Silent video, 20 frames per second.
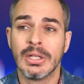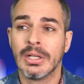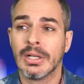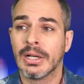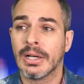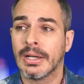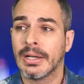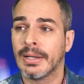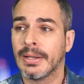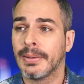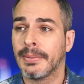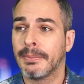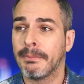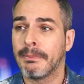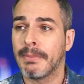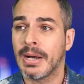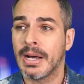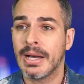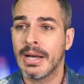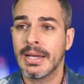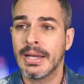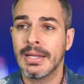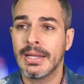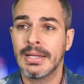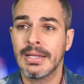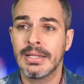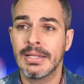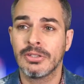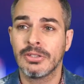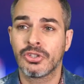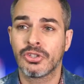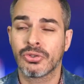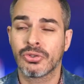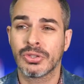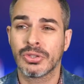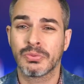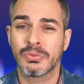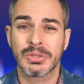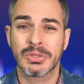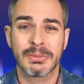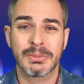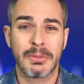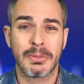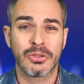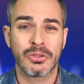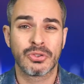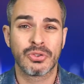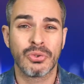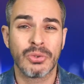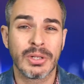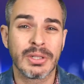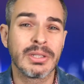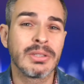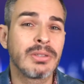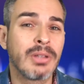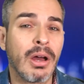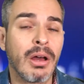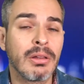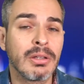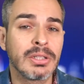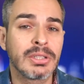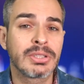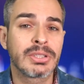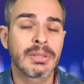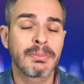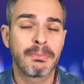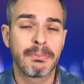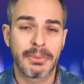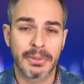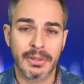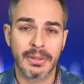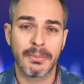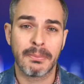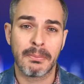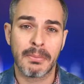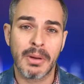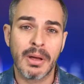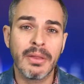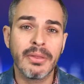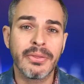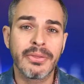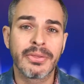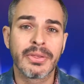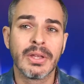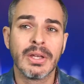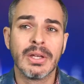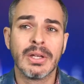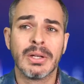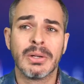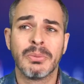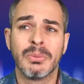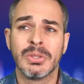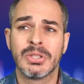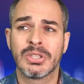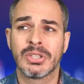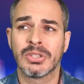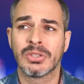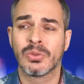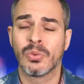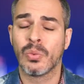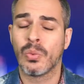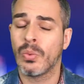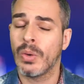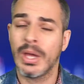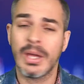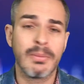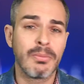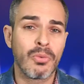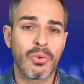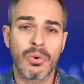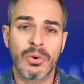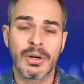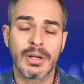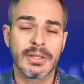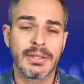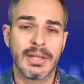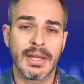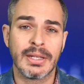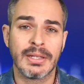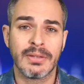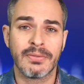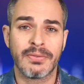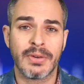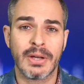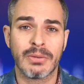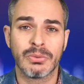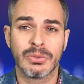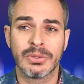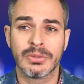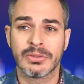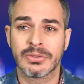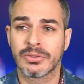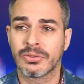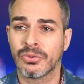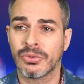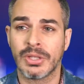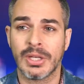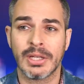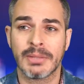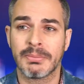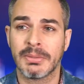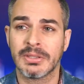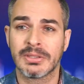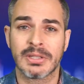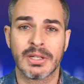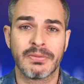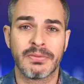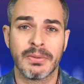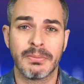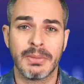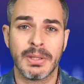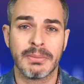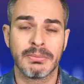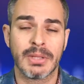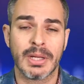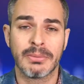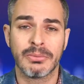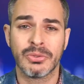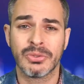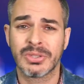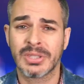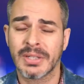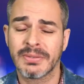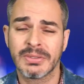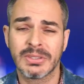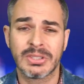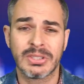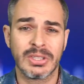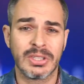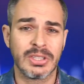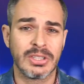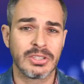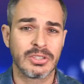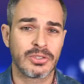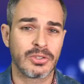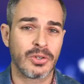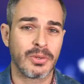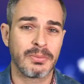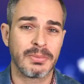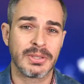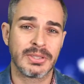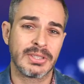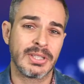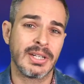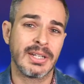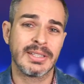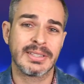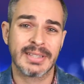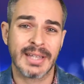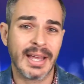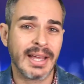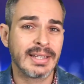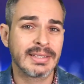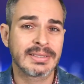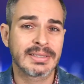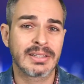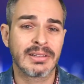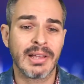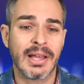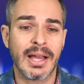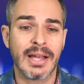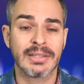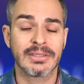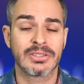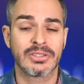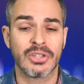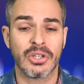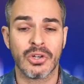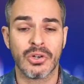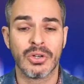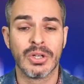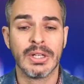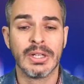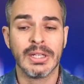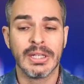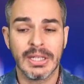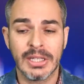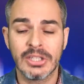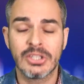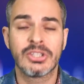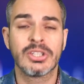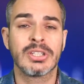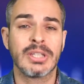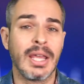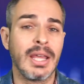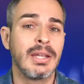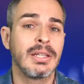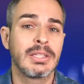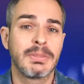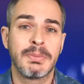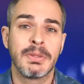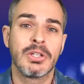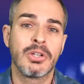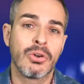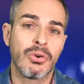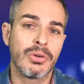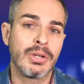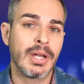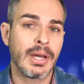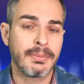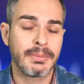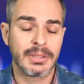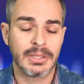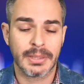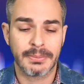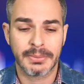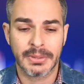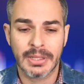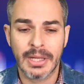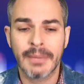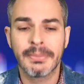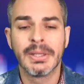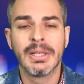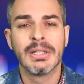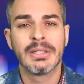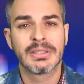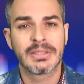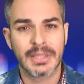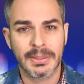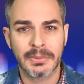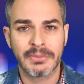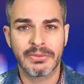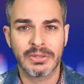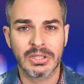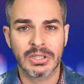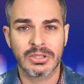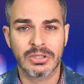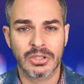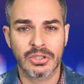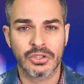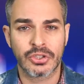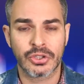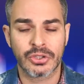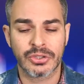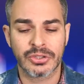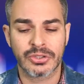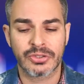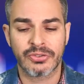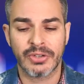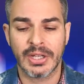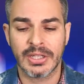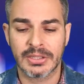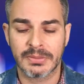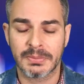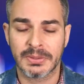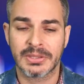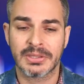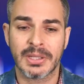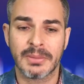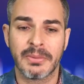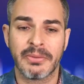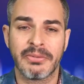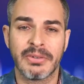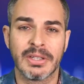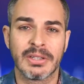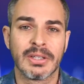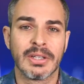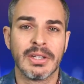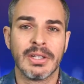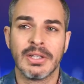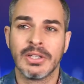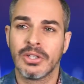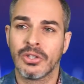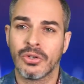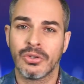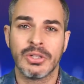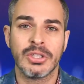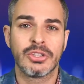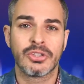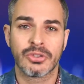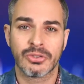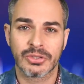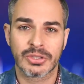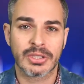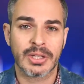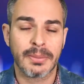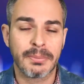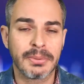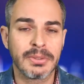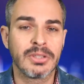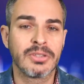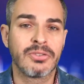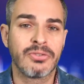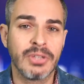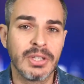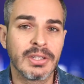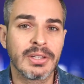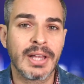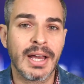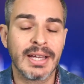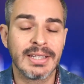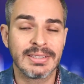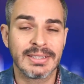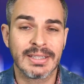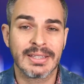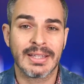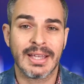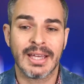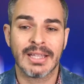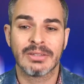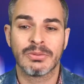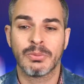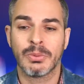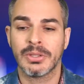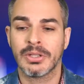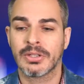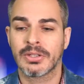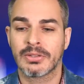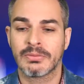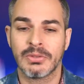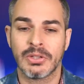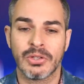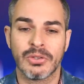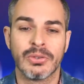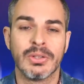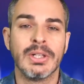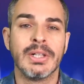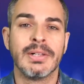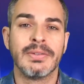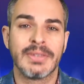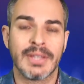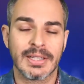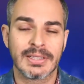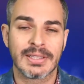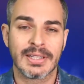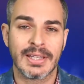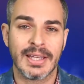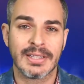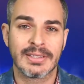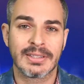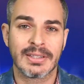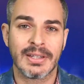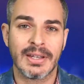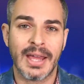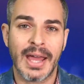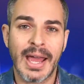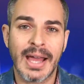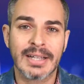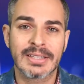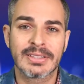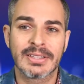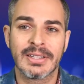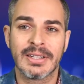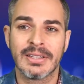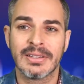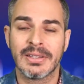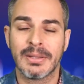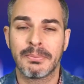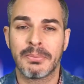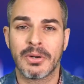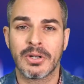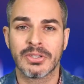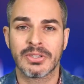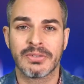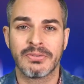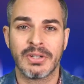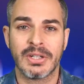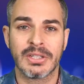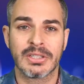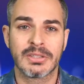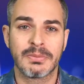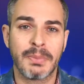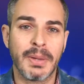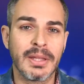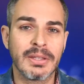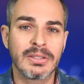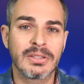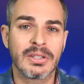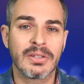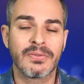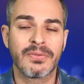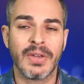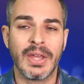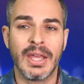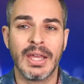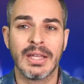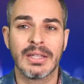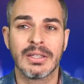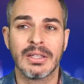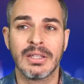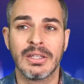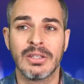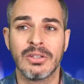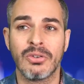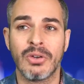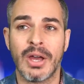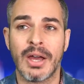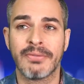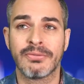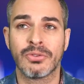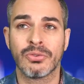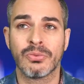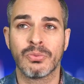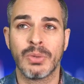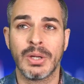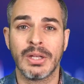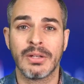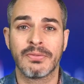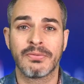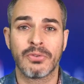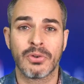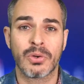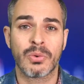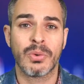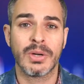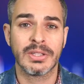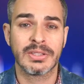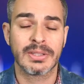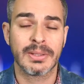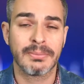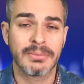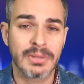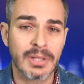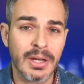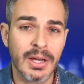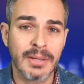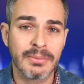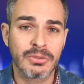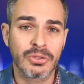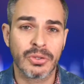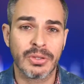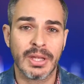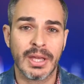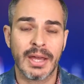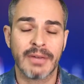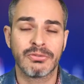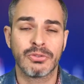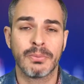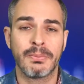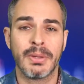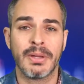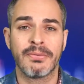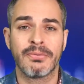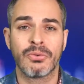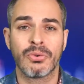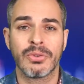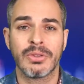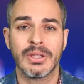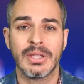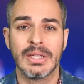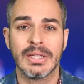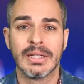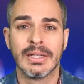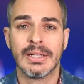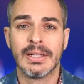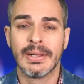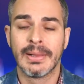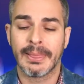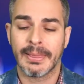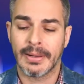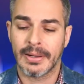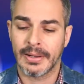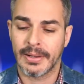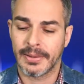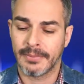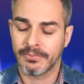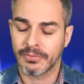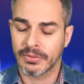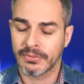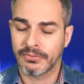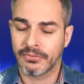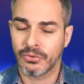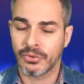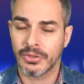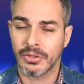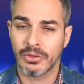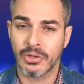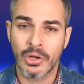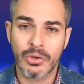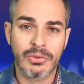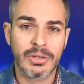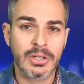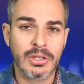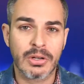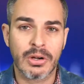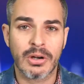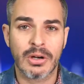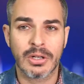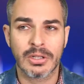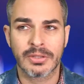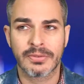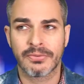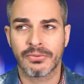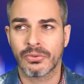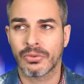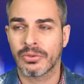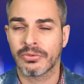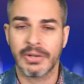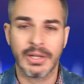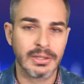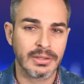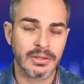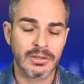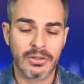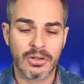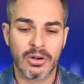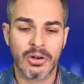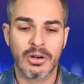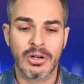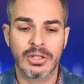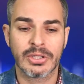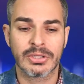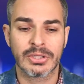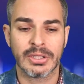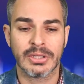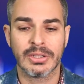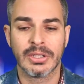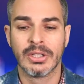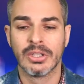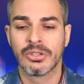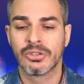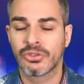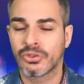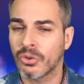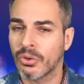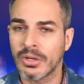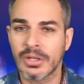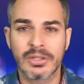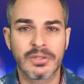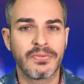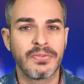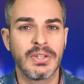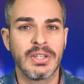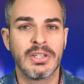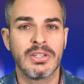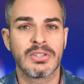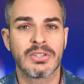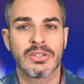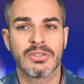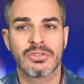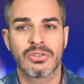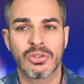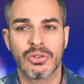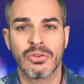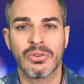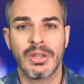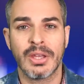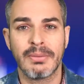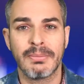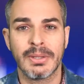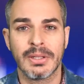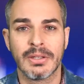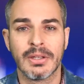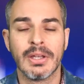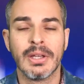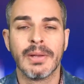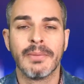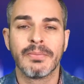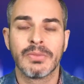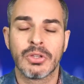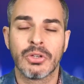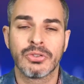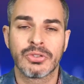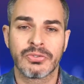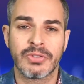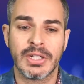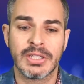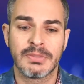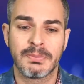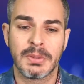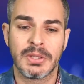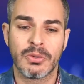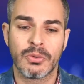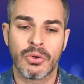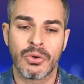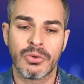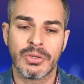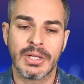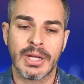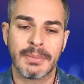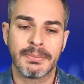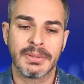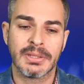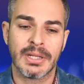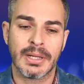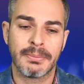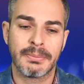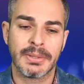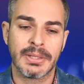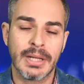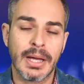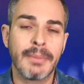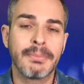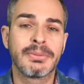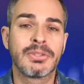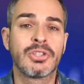Uh, my insurance was about $200 per month, which is way more than if I was to get myself a BMW 7 Series or Mercedes S Class. So it's just, and it's been going up and up and up. Some of it is insurance rates, but some of it, you know, insurance companies realizing that when a, you know, Tesla gets in an accident, the parts are very expensive and you have to wait for quite some time. So they have to pay for the, um, for the loaner cars, for rental cars and storage fees. And so they've been, those rates have been going up and up and up.